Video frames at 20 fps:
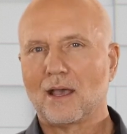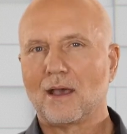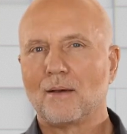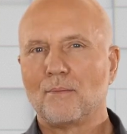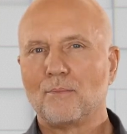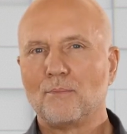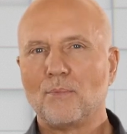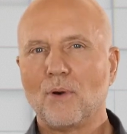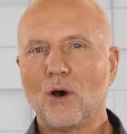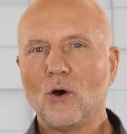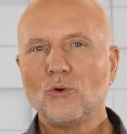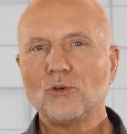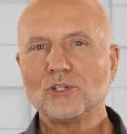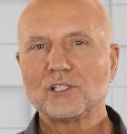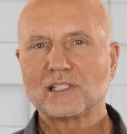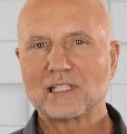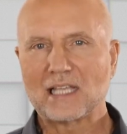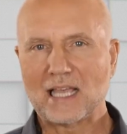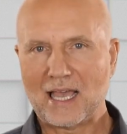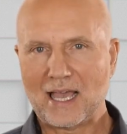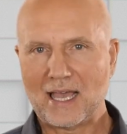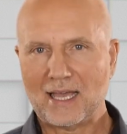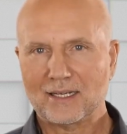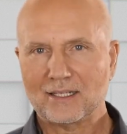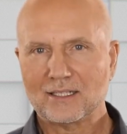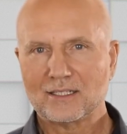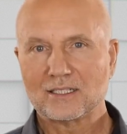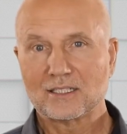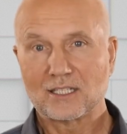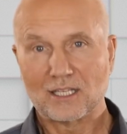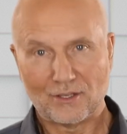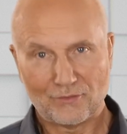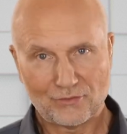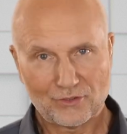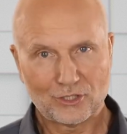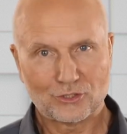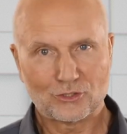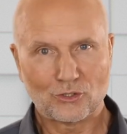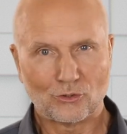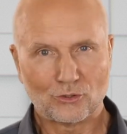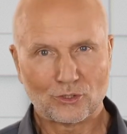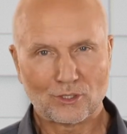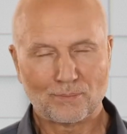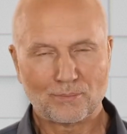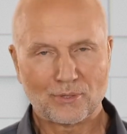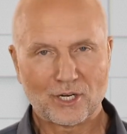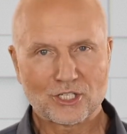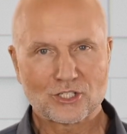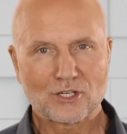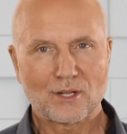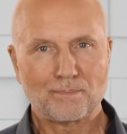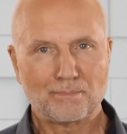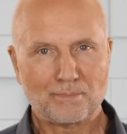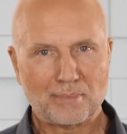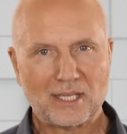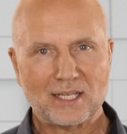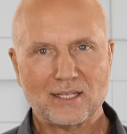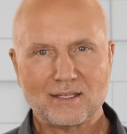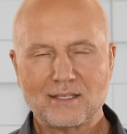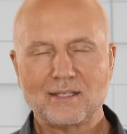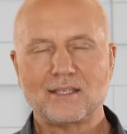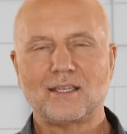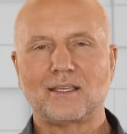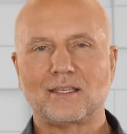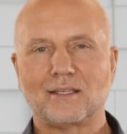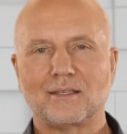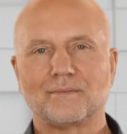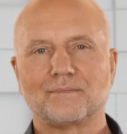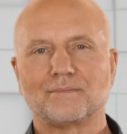Both added give the total pressure PT.